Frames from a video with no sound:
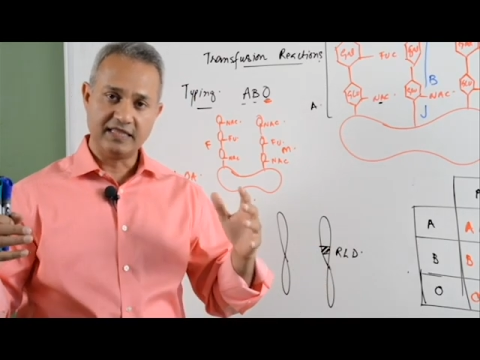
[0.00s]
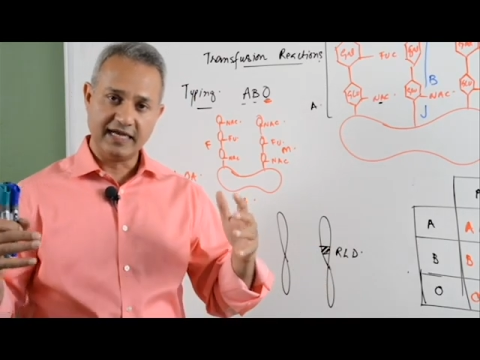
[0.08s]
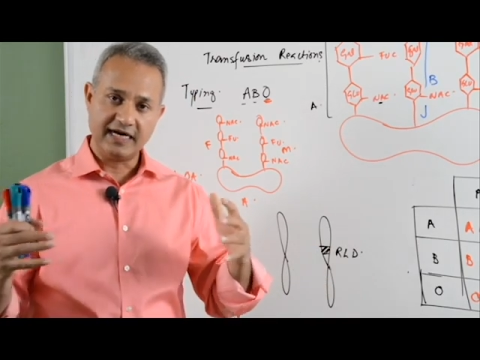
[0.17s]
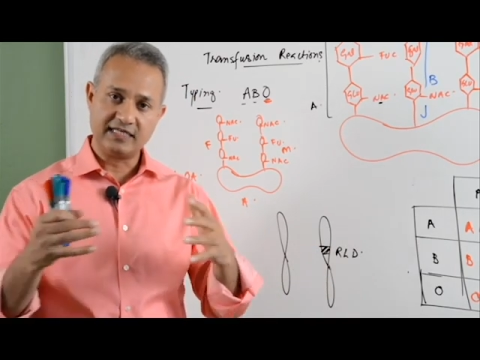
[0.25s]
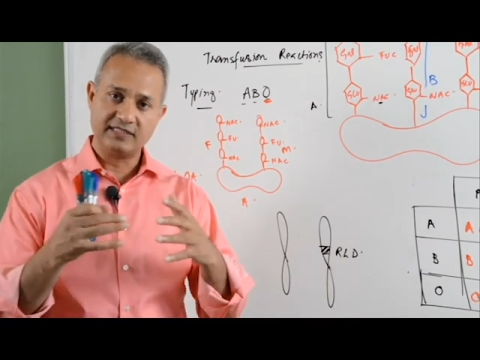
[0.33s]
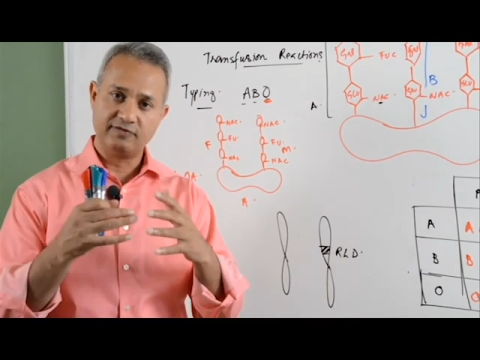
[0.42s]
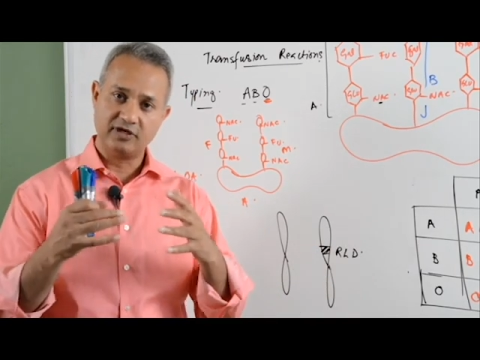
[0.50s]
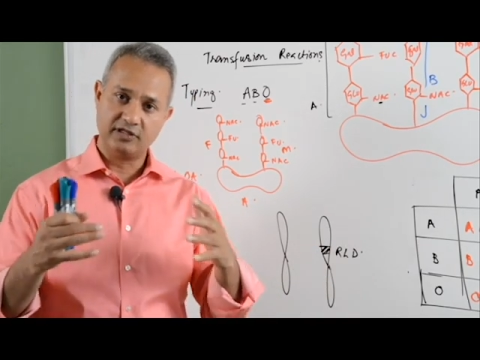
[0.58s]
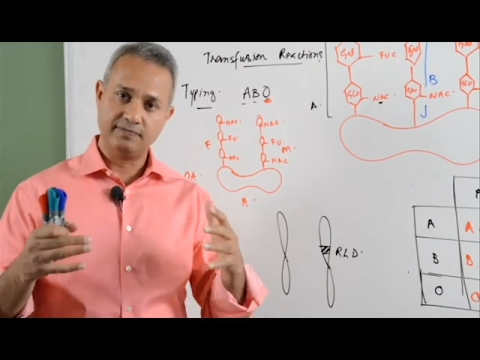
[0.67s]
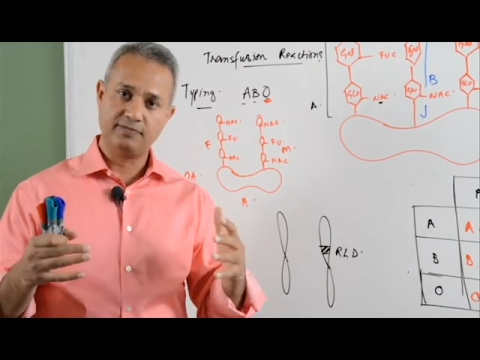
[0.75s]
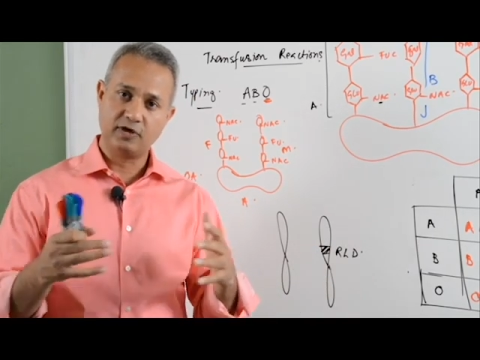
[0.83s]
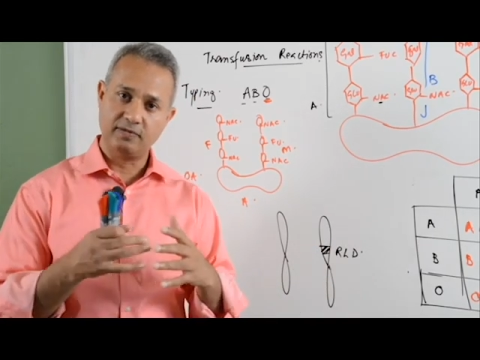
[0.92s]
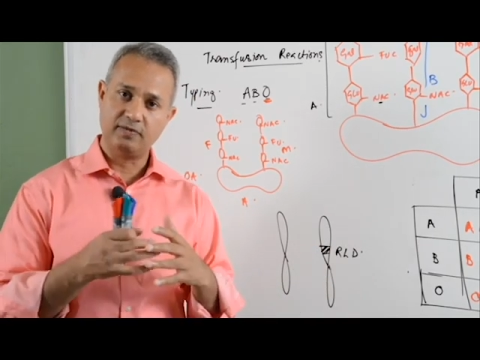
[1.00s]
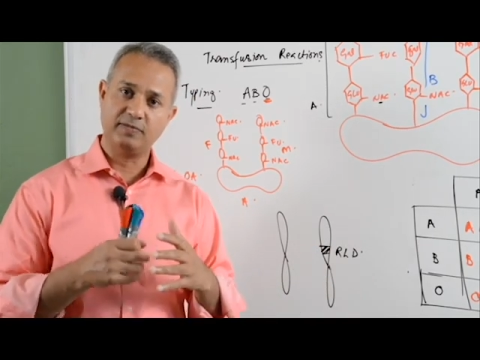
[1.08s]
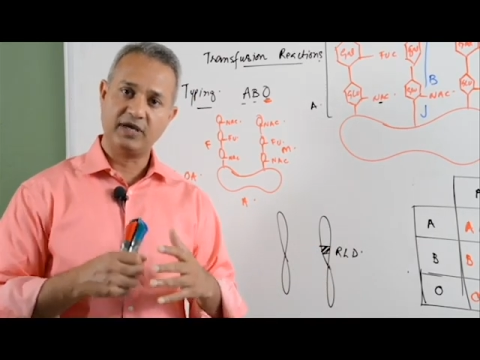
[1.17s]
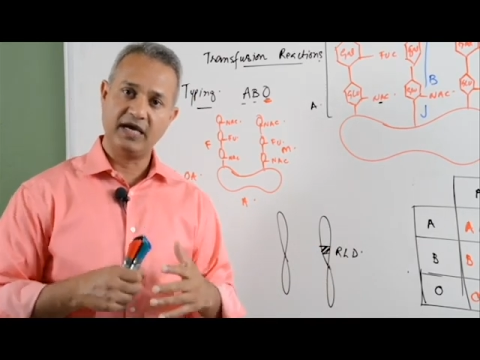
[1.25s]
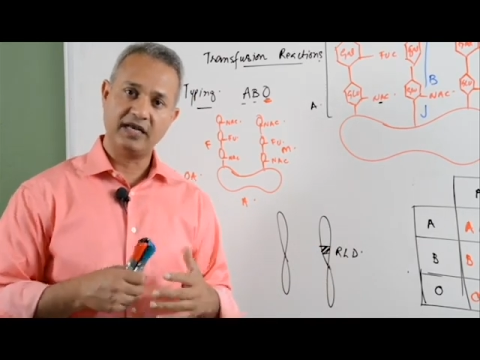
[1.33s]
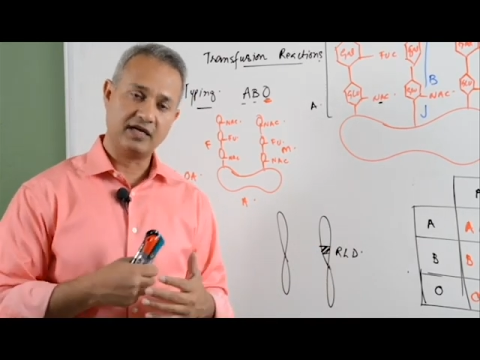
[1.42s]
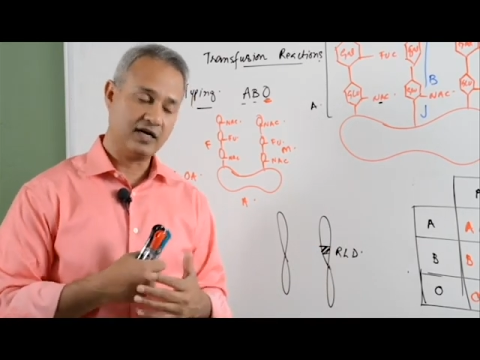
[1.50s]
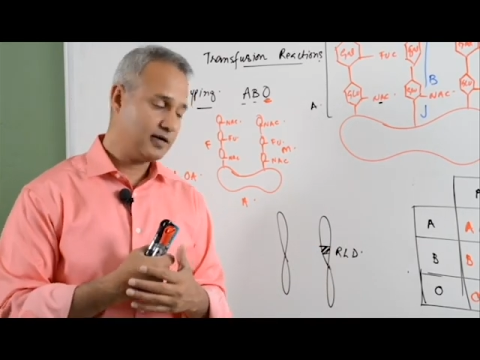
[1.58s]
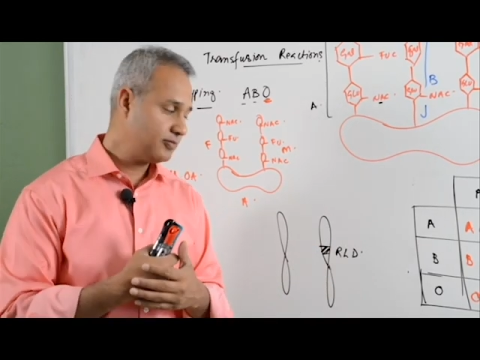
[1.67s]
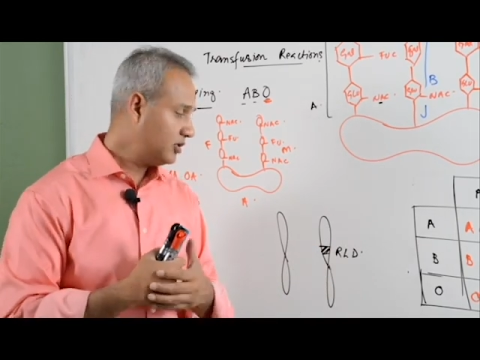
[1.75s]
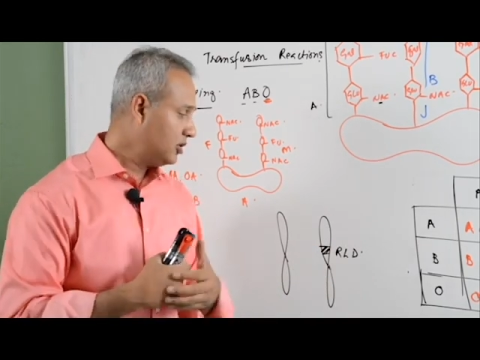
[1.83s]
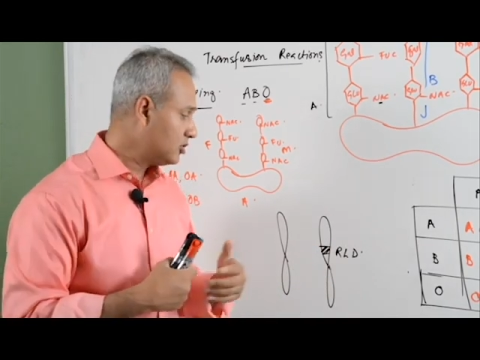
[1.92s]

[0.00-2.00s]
that is where the problem can come.